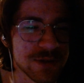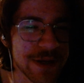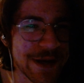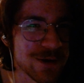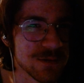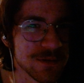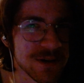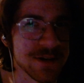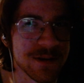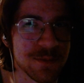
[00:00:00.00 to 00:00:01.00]

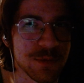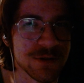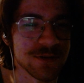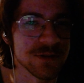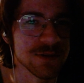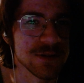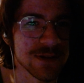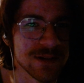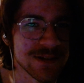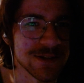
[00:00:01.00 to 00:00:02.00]
I'm pretty sure
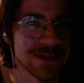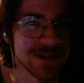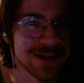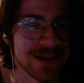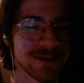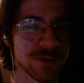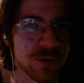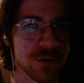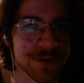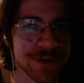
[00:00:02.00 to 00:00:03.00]
that's how you say Tau,
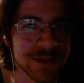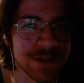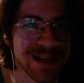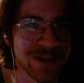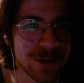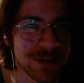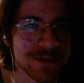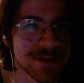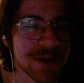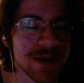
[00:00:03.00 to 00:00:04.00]
or the
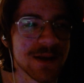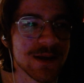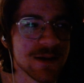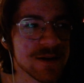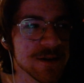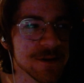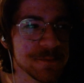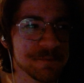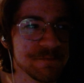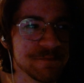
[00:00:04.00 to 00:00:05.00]
Necrons.
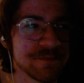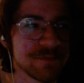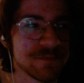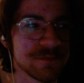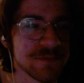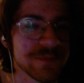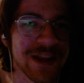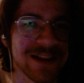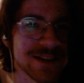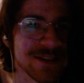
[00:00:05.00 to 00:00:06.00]

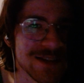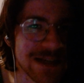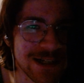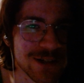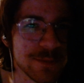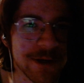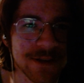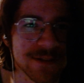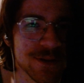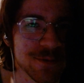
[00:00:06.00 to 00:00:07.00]
I like the Tau
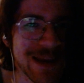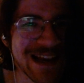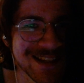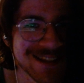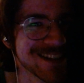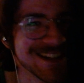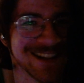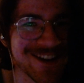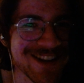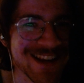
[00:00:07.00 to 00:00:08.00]
because of their mechs.
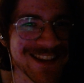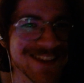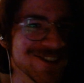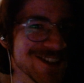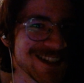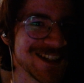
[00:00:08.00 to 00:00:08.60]
Okay, they're just